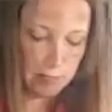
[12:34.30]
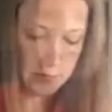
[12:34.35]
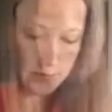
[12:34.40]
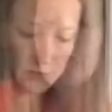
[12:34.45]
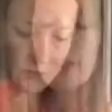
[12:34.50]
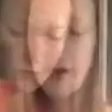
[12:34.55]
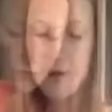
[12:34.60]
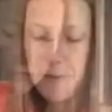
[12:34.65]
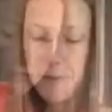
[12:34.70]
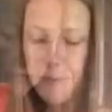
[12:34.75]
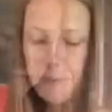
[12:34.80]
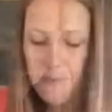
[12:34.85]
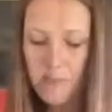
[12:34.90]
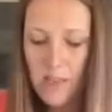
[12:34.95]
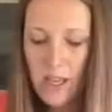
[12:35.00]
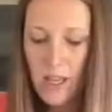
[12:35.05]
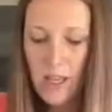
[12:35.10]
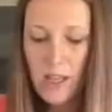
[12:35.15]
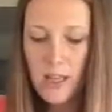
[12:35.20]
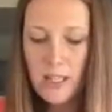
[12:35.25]
There.
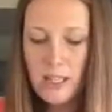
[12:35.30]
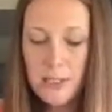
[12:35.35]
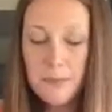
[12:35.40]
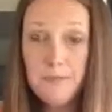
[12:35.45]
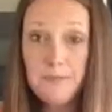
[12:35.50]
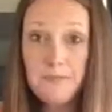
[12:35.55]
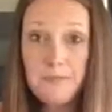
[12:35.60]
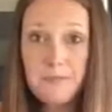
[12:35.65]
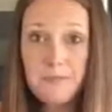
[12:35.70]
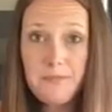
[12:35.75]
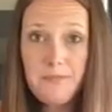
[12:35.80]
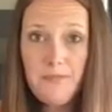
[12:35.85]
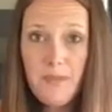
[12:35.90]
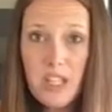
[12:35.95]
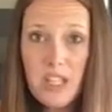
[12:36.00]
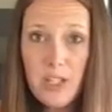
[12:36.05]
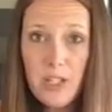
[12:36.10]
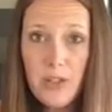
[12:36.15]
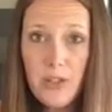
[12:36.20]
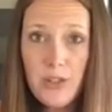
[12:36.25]

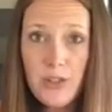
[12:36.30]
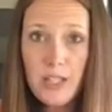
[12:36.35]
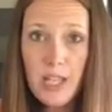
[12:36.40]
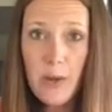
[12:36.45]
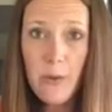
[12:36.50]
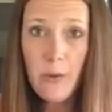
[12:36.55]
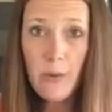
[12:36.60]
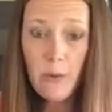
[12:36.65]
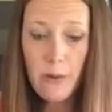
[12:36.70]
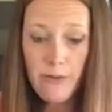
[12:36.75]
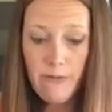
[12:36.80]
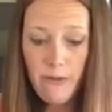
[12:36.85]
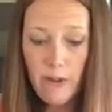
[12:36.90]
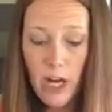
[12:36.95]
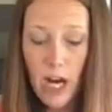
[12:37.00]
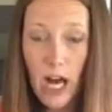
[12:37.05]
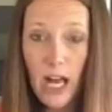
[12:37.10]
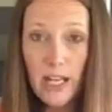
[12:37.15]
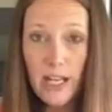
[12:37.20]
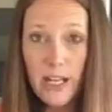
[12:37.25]
So you see what we've
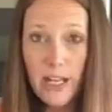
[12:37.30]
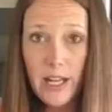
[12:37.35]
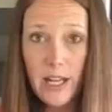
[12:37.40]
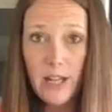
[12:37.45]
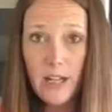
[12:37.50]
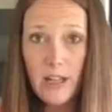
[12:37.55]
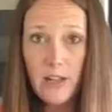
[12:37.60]
got here.